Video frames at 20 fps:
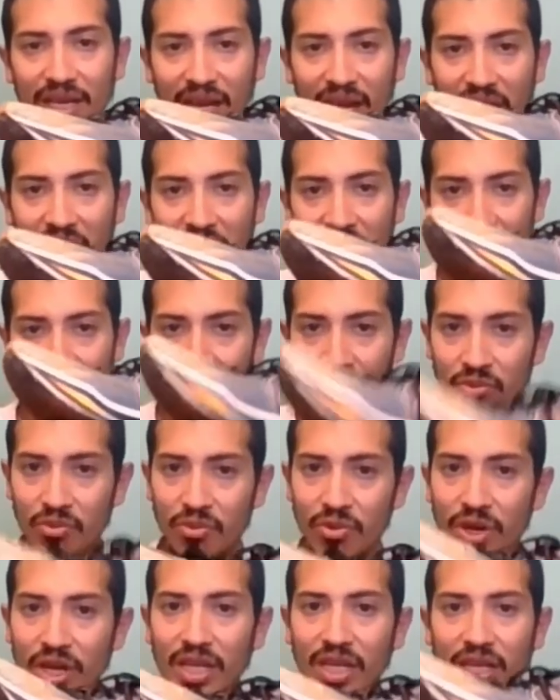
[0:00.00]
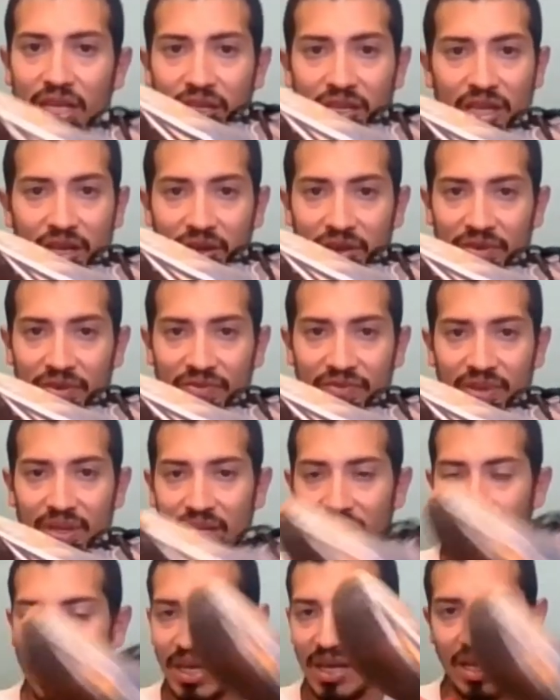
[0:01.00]
I really love,
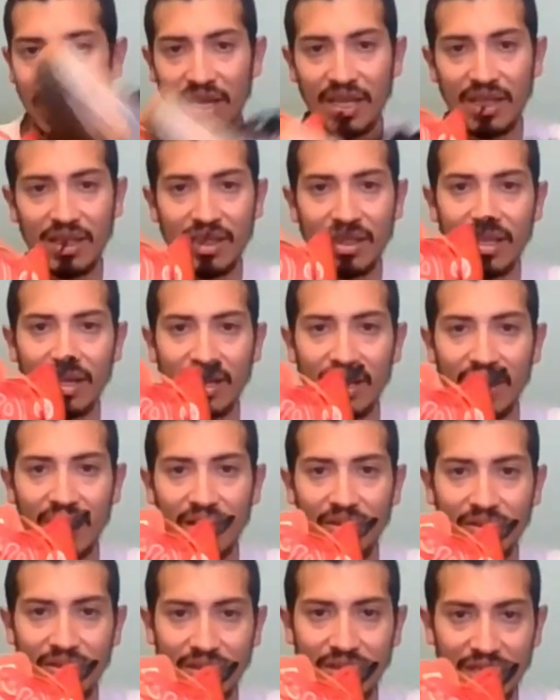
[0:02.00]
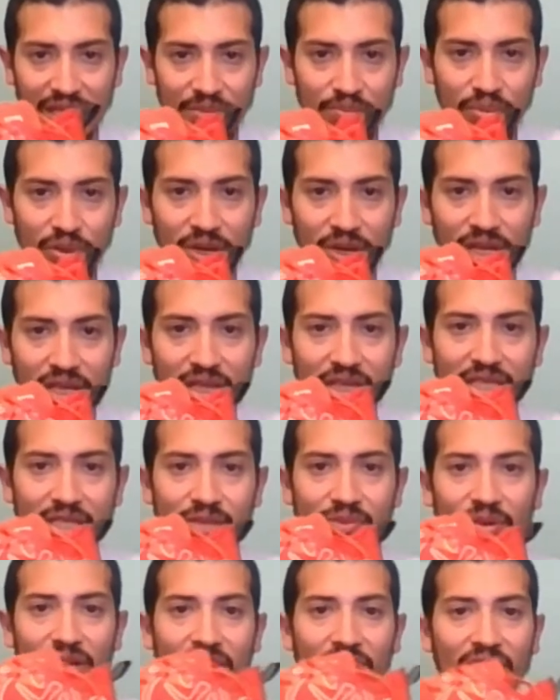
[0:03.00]
and then putting this
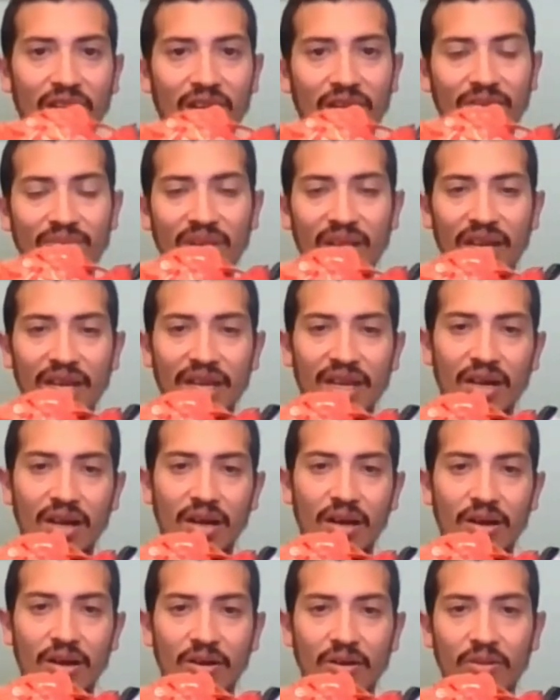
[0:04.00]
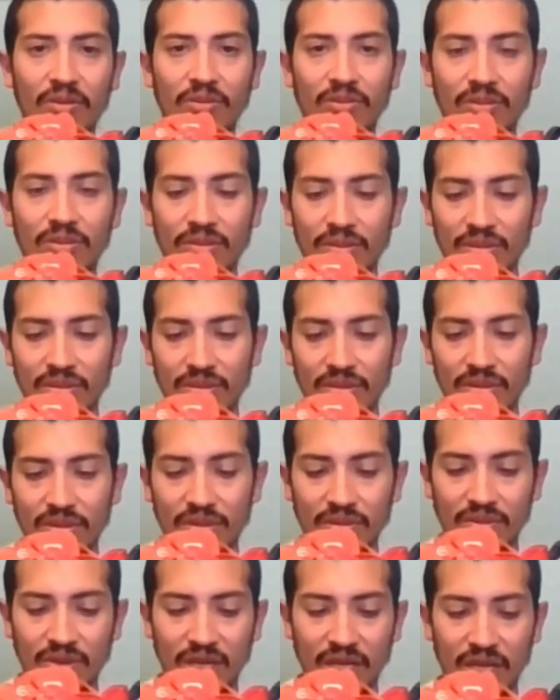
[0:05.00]
one on, I'm like, oh,
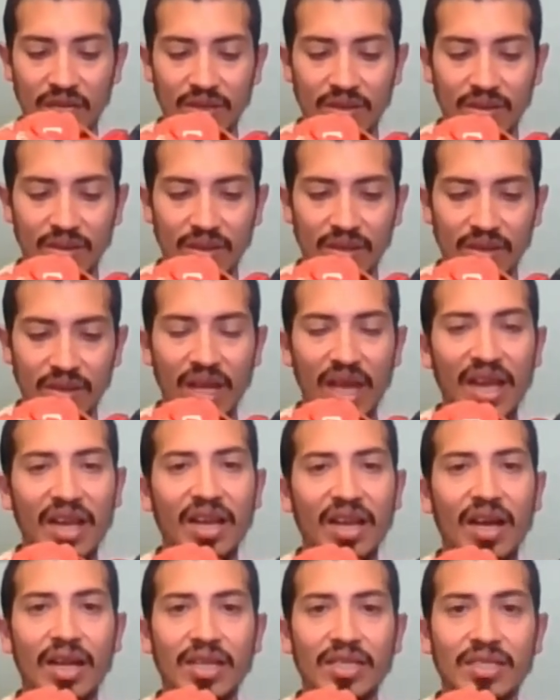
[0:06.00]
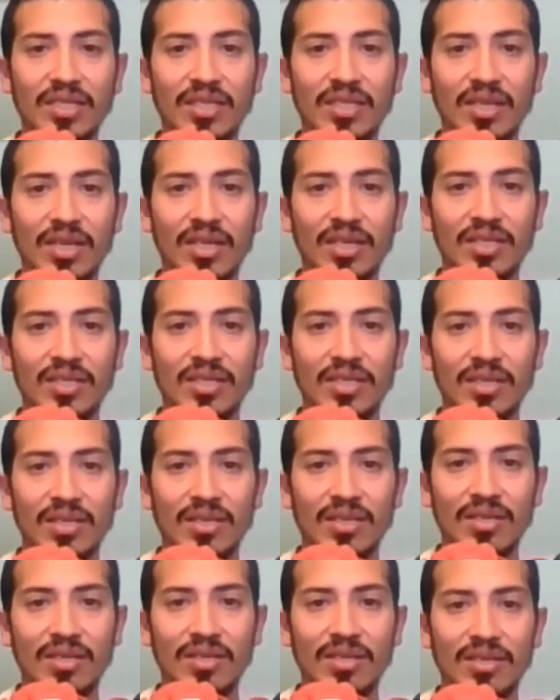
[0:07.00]
well, that kind of sucks.
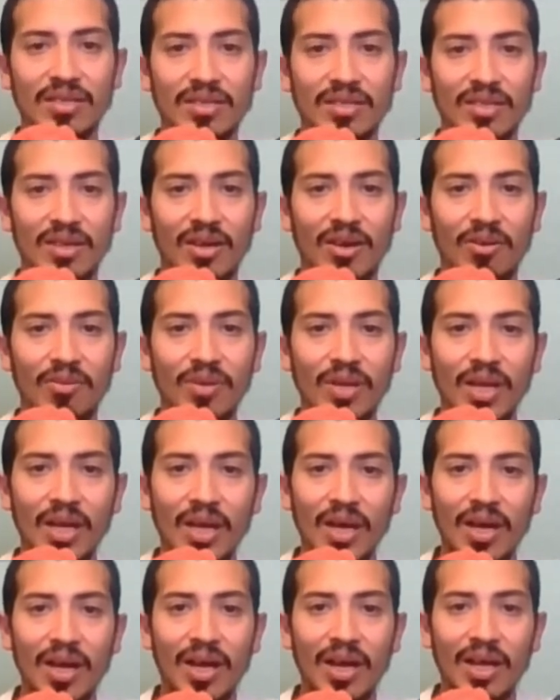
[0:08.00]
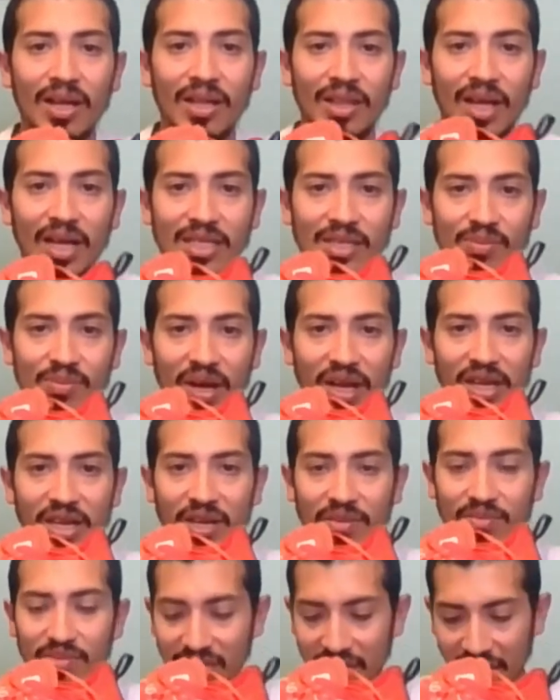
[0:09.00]
So that's my
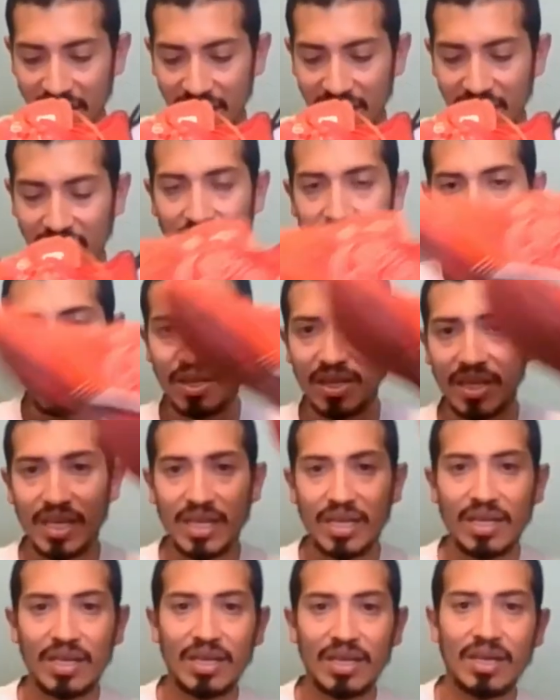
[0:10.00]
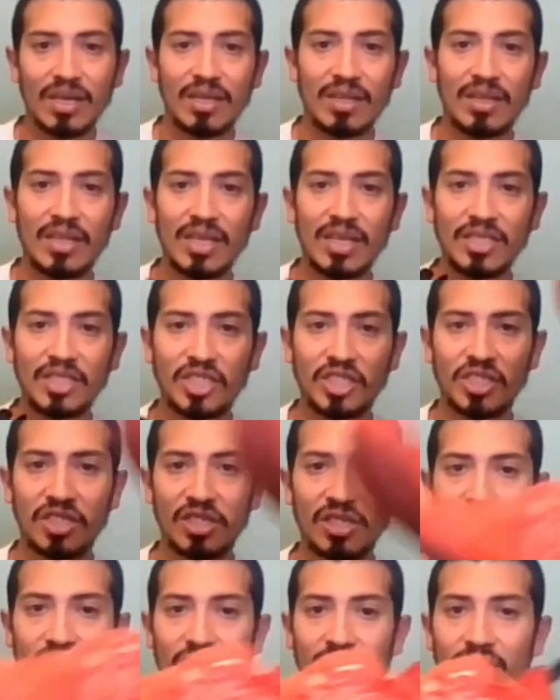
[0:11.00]
update on this
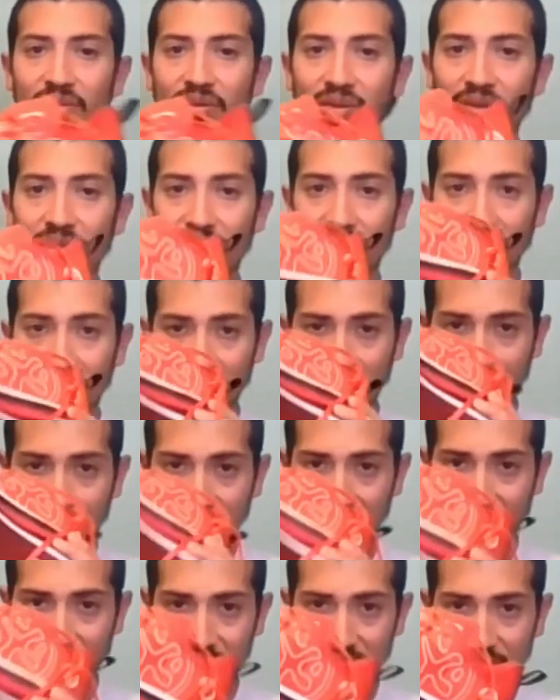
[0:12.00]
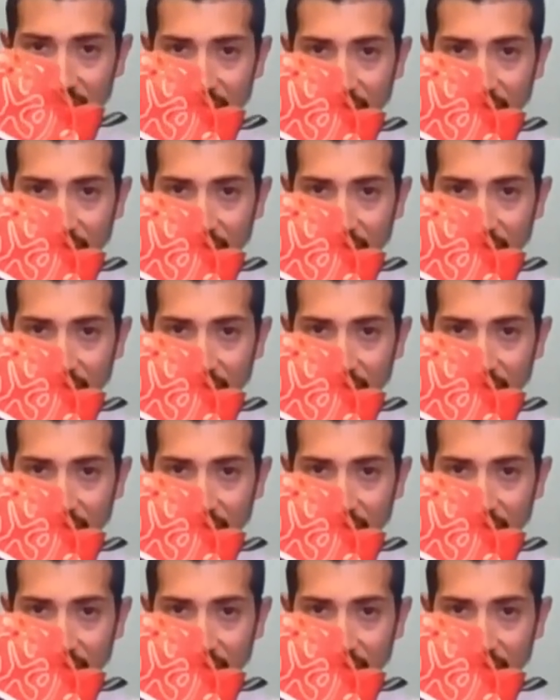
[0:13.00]
shoe, the next